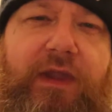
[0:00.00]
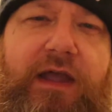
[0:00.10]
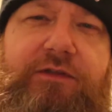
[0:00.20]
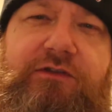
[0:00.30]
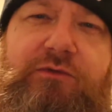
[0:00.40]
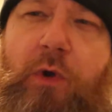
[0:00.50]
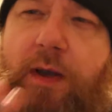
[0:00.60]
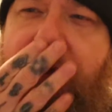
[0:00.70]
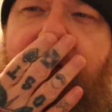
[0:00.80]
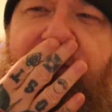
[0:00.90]
and there's quite
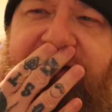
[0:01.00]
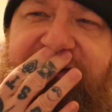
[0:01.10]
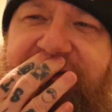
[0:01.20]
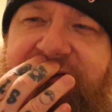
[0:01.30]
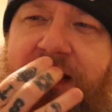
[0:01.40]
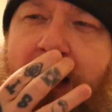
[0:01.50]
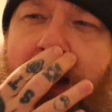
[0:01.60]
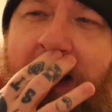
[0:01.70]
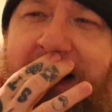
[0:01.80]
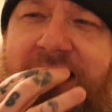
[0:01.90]
a bit of resin on
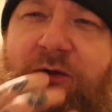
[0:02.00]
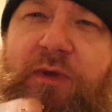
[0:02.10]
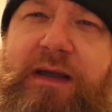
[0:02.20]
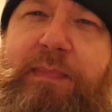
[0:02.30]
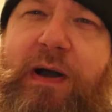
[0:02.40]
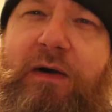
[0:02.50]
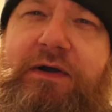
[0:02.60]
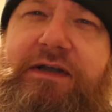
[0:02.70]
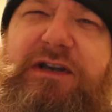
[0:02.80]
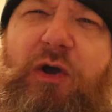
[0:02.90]
that, and a little bit of
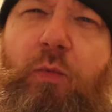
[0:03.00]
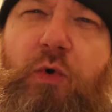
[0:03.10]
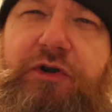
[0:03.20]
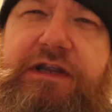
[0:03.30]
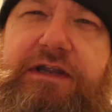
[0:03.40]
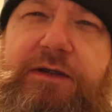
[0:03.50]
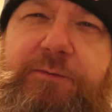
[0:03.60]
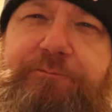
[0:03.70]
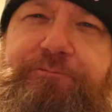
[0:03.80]
pine, little woody